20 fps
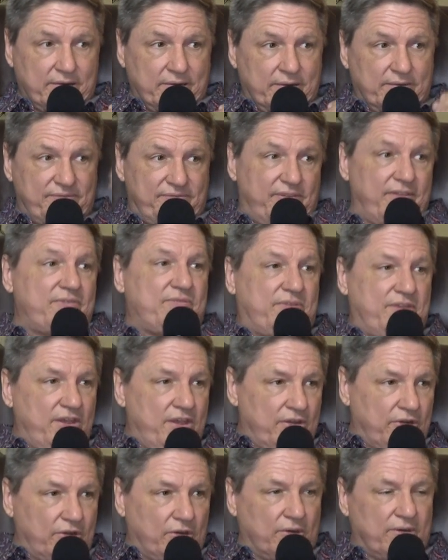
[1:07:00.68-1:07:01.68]
or 50,
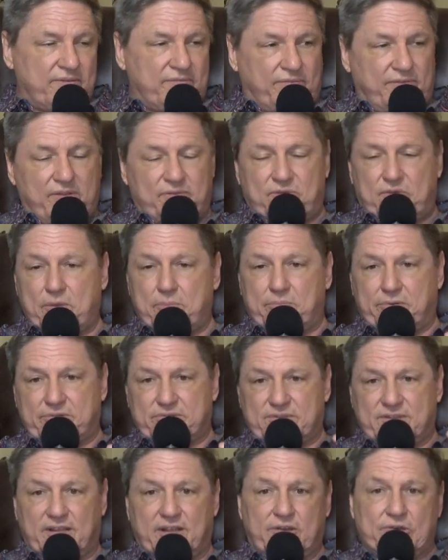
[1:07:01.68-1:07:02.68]
you know, or 50%
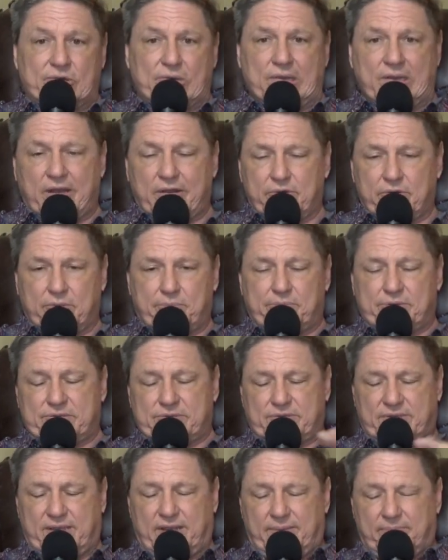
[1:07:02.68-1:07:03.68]
or
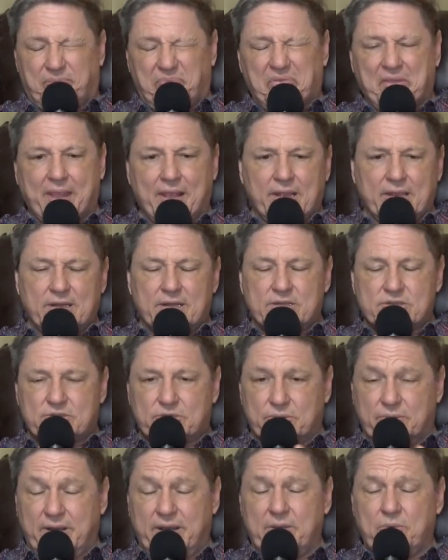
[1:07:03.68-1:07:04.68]
100%.
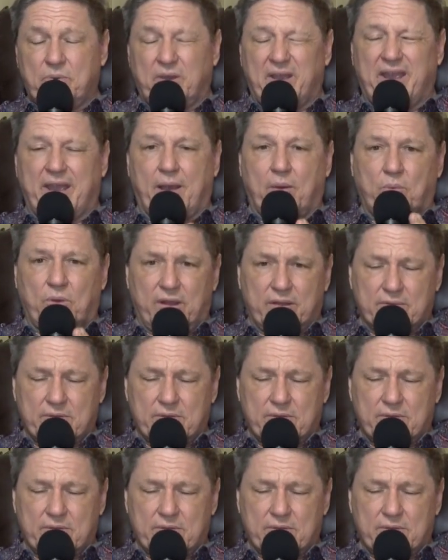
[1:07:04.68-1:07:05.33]
So anyway, I wound